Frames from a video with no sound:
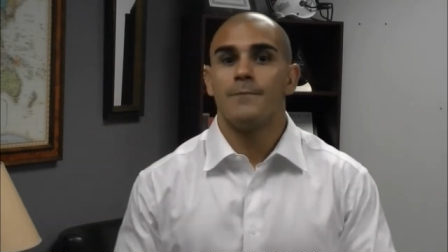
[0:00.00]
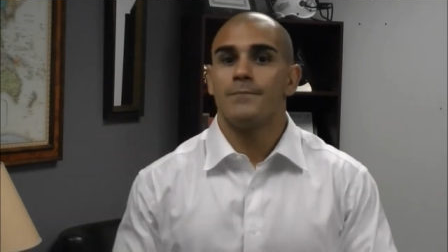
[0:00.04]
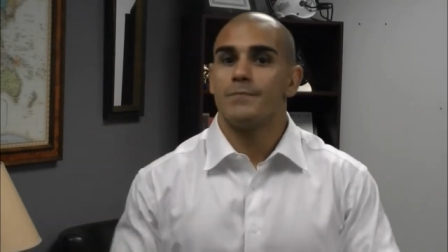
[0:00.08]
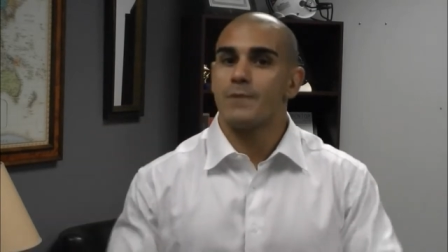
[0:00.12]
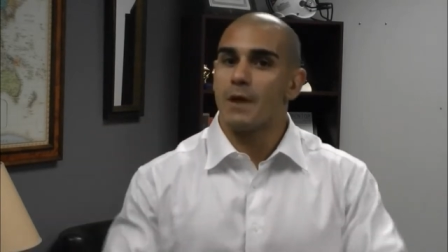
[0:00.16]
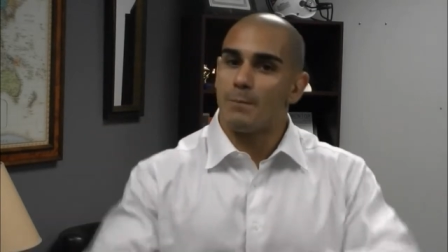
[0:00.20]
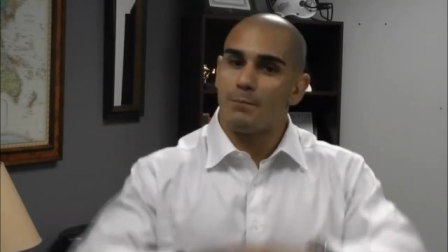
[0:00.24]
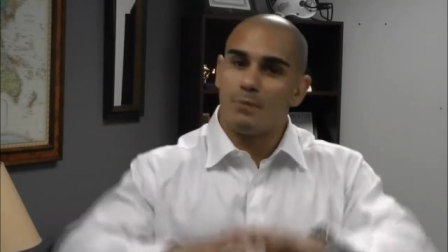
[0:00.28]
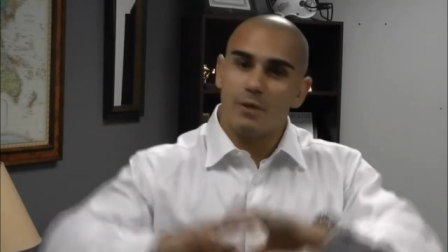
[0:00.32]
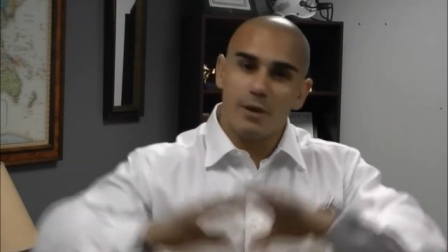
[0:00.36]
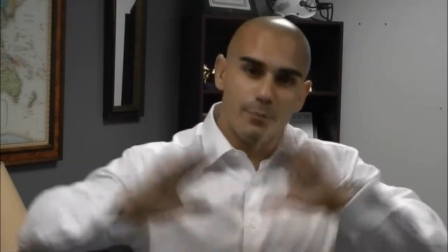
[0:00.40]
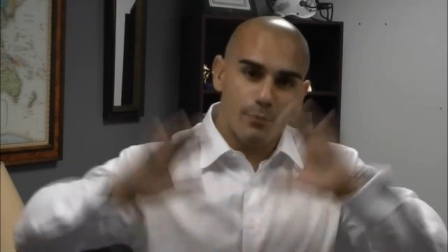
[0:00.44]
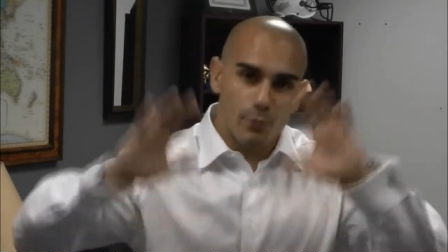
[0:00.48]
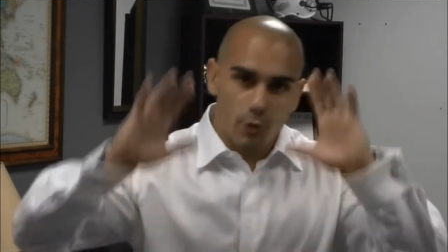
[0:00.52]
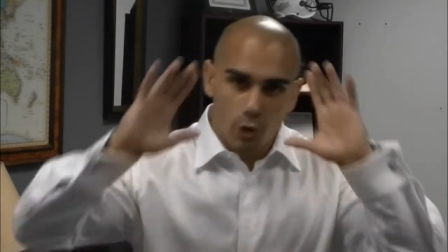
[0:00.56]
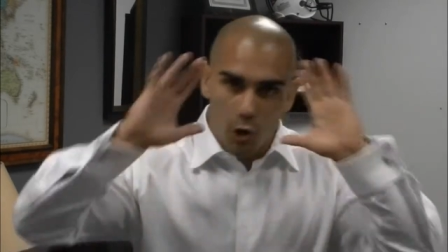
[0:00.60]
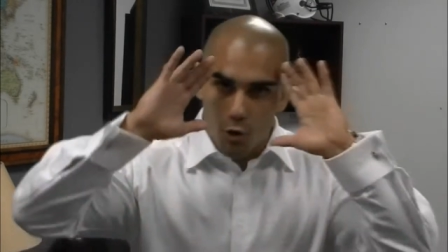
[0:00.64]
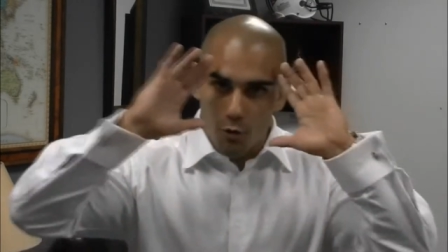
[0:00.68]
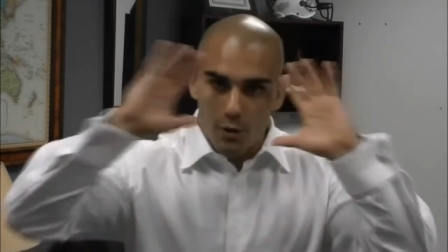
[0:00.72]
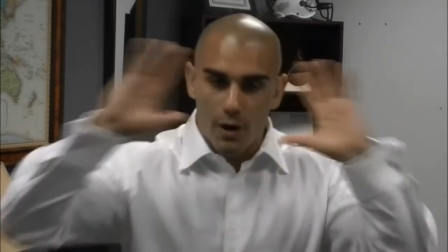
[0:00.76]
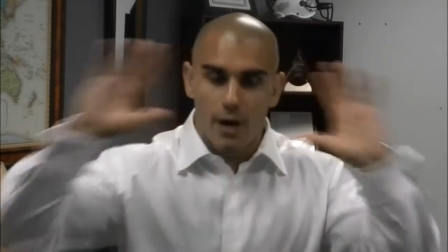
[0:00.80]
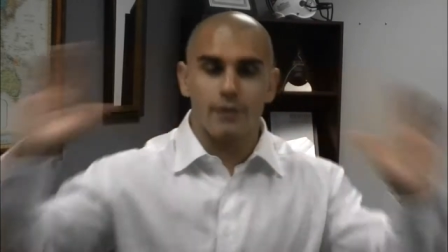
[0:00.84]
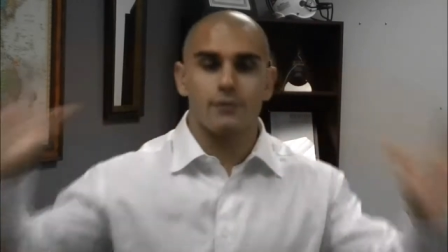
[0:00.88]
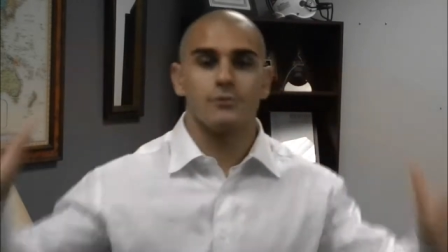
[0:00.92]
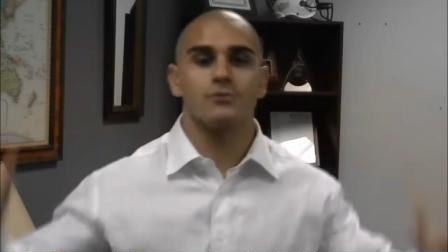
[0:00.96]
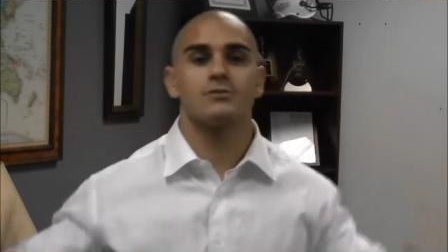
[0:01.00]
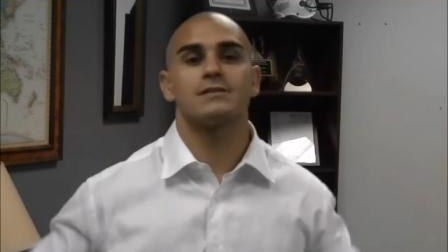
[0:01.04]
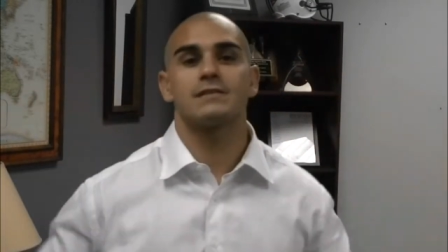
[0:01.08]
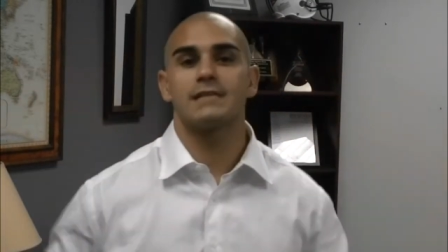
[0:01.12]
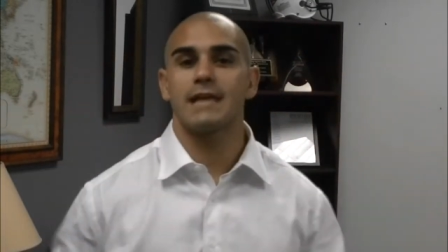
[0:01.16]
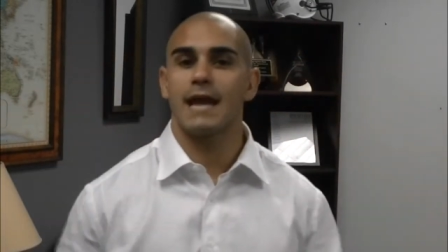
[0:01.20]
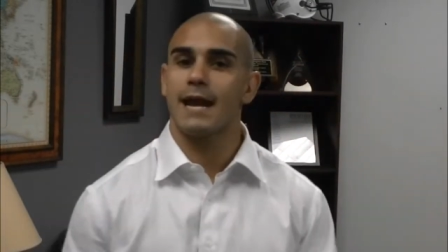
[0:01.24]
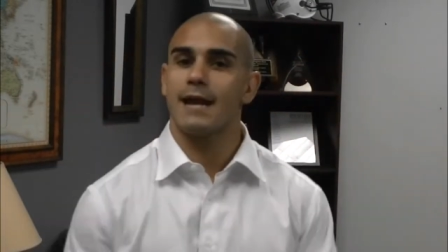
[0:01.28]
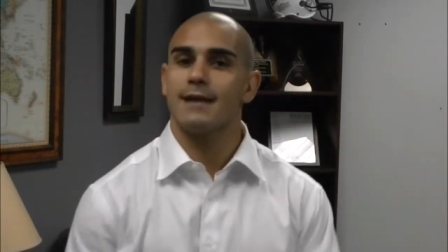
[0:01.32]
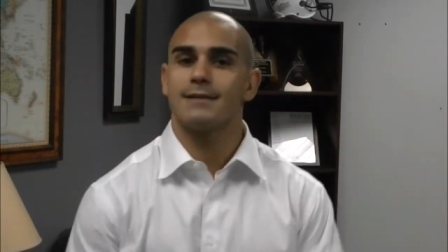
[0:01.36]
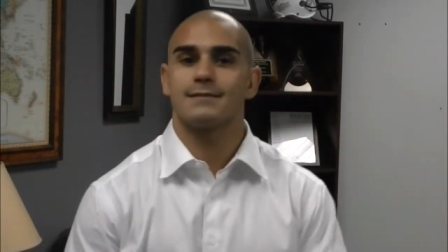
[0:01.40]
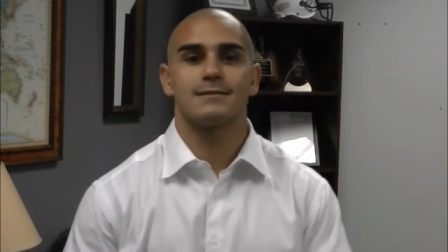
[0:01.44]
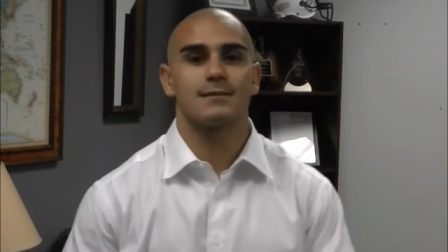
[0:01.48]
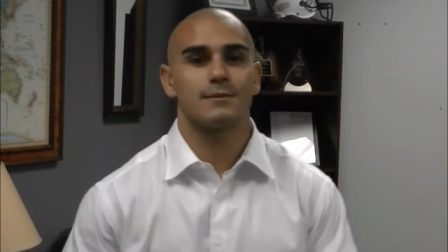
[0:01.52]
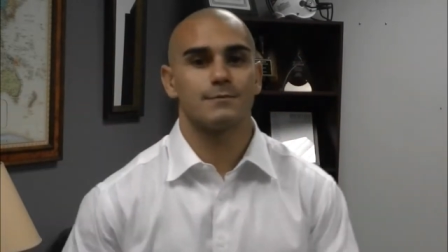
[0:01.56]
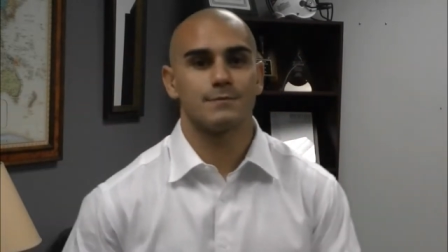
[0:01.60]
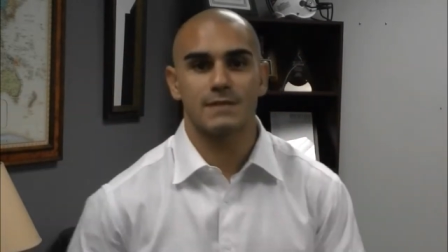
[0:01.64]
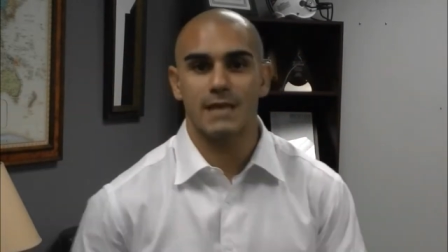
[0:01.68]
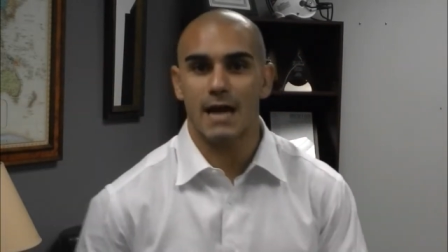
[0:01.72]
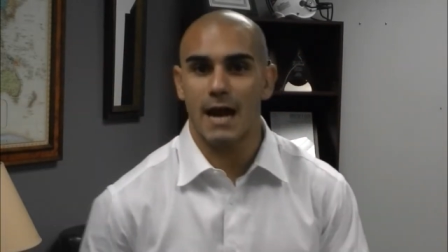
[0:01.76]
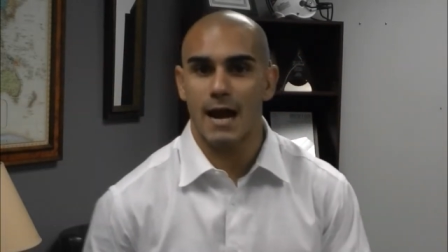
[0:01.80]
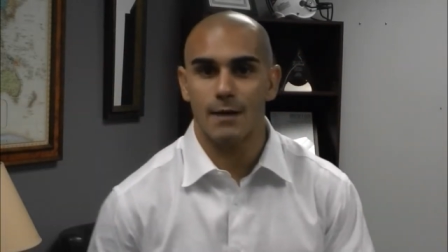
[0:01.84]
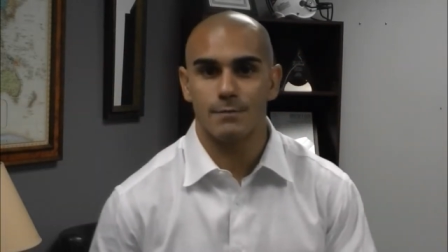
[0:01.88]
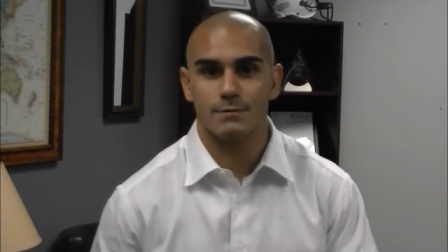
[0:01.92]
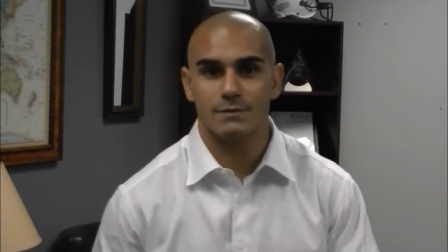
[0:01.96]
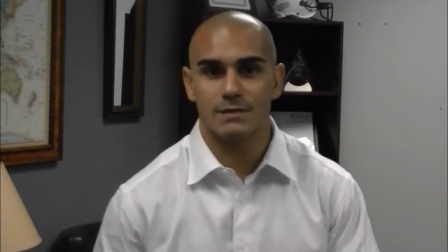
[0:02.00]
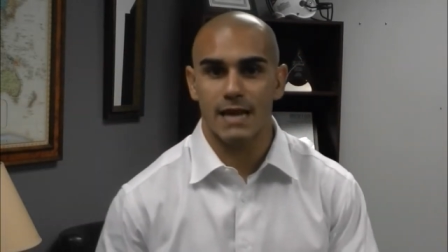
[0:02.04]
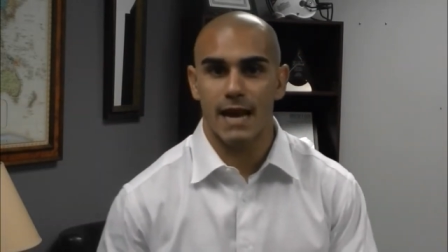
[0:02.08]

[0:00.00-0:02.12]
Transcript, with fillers: that people don't understand sometimes